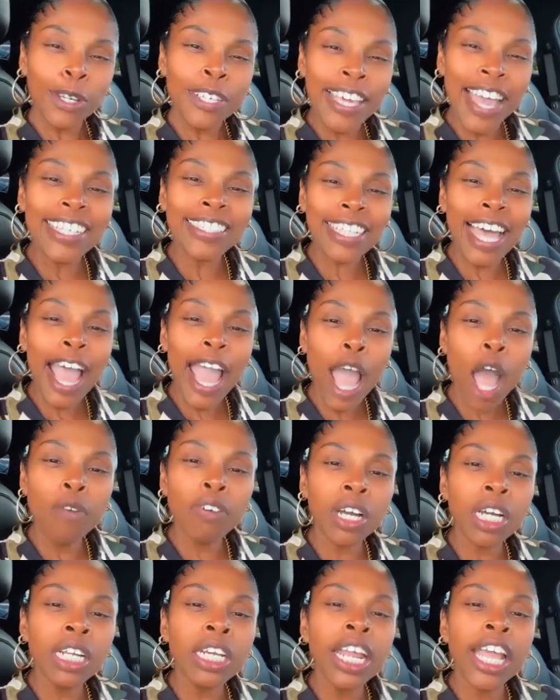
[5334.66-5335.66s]
So yes, I
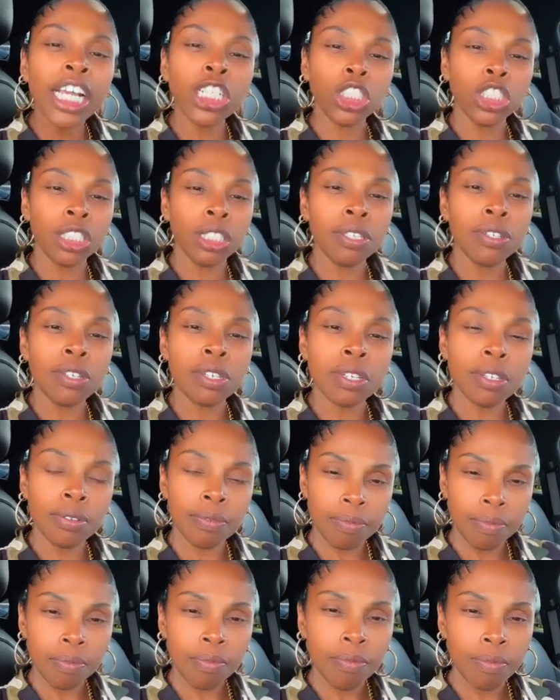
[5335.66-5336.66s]
have
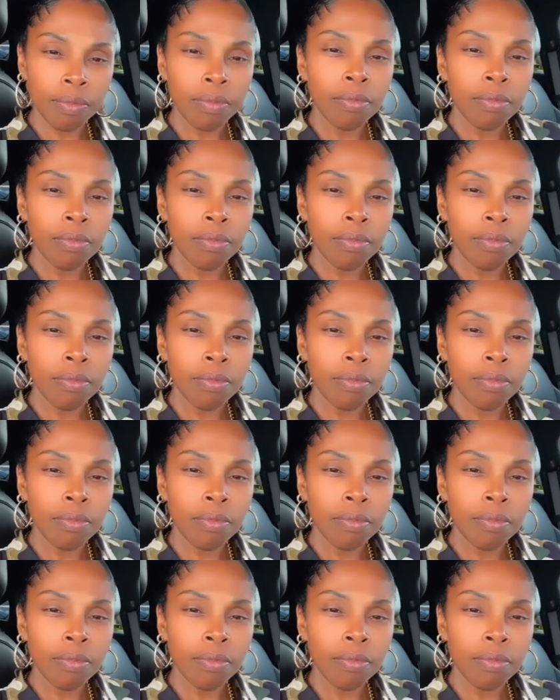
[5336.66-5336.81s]
connections,